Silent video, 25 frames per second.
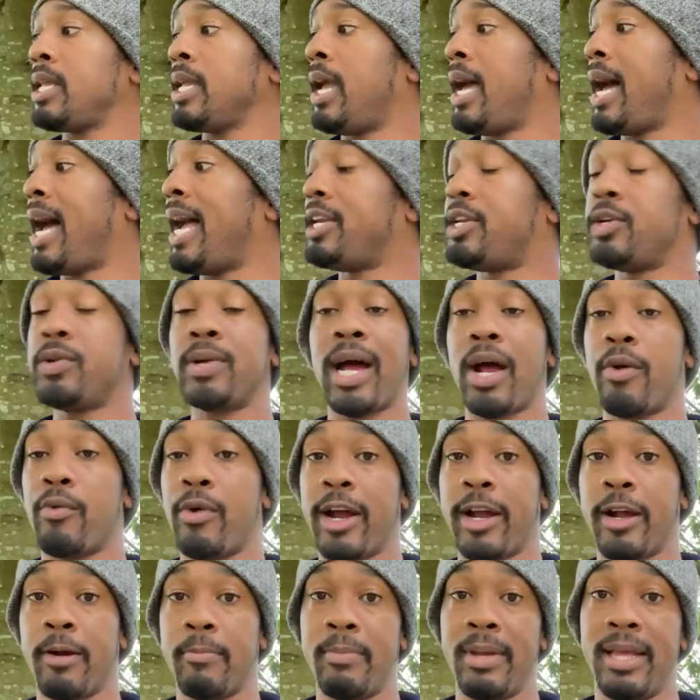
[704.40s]
I do not
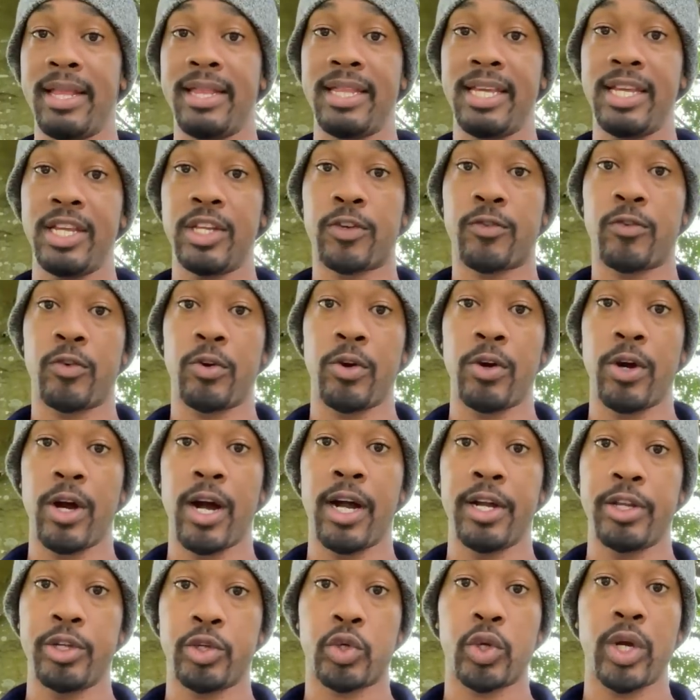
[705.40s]
recommend these for
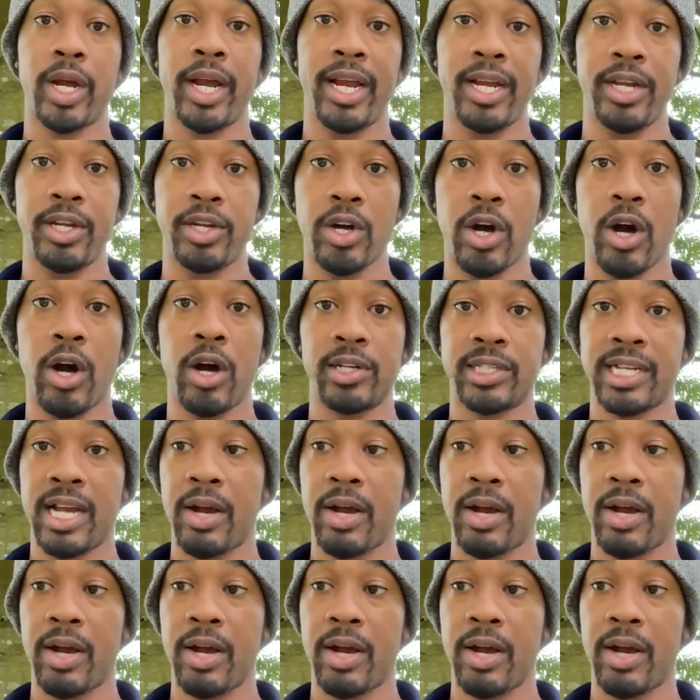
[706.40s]
untrained dogs.